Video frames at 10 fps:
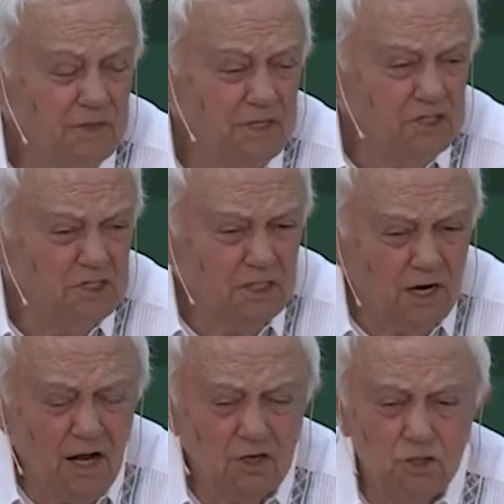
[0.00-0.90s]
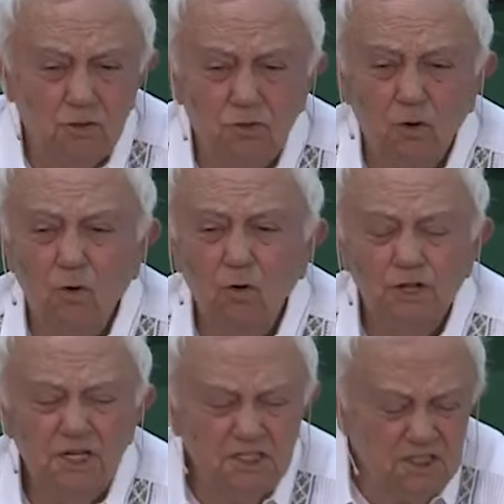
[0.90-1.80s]
destruction, all
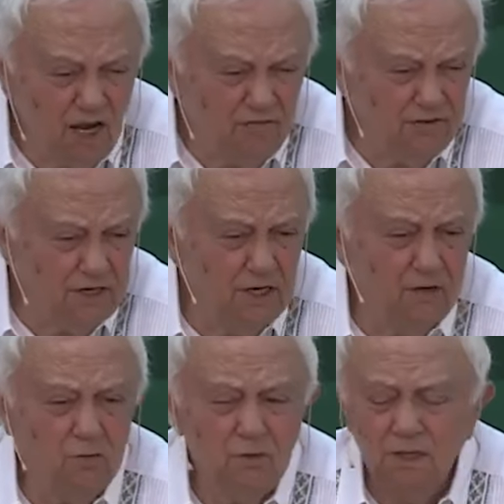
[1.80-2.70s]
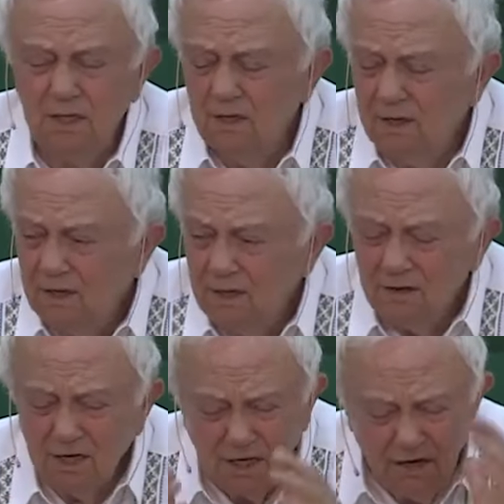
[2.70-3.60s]
the suffering, all the
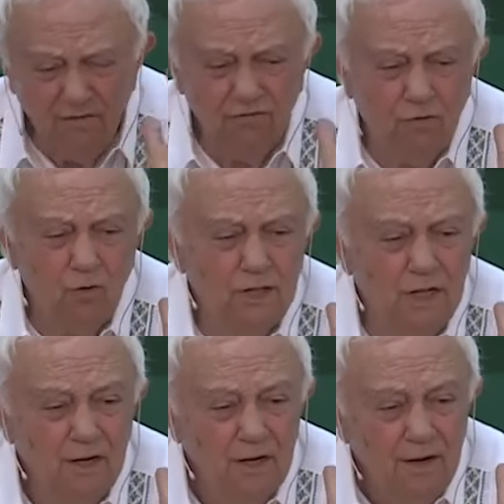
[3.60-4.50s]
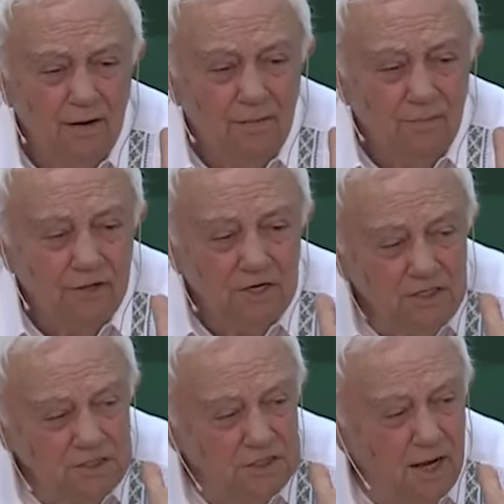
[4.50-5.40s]
grief, all the
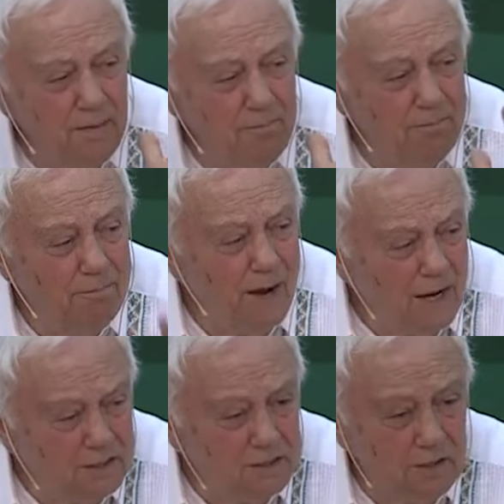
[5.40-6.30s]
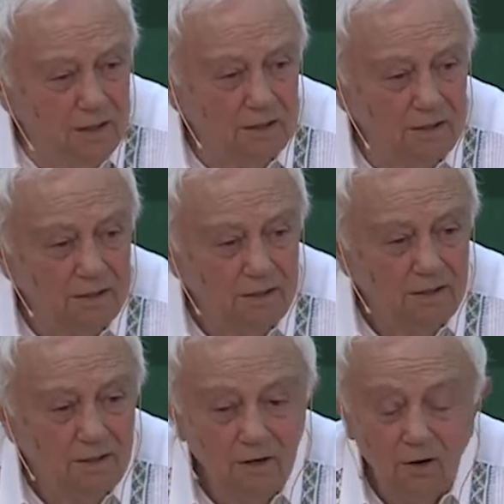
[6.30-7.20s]
is a matter
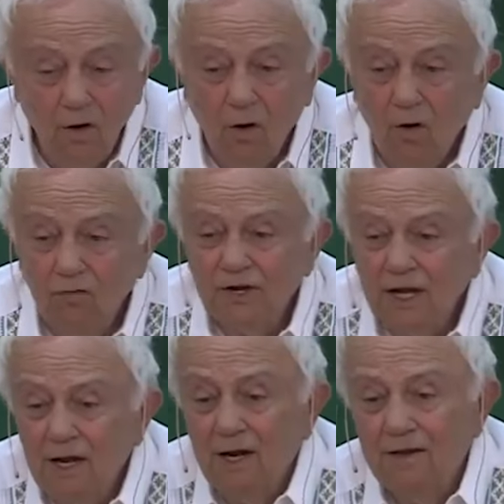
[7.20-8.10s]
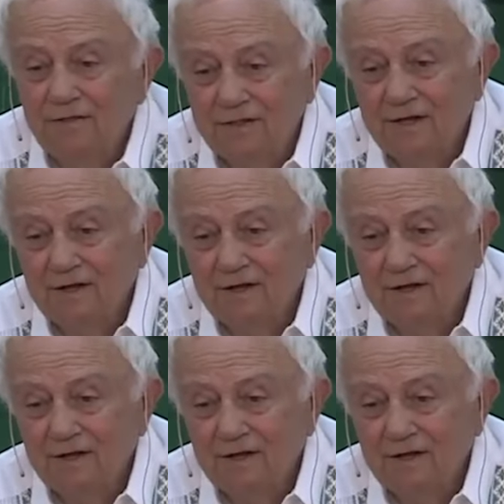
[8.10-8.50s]
of health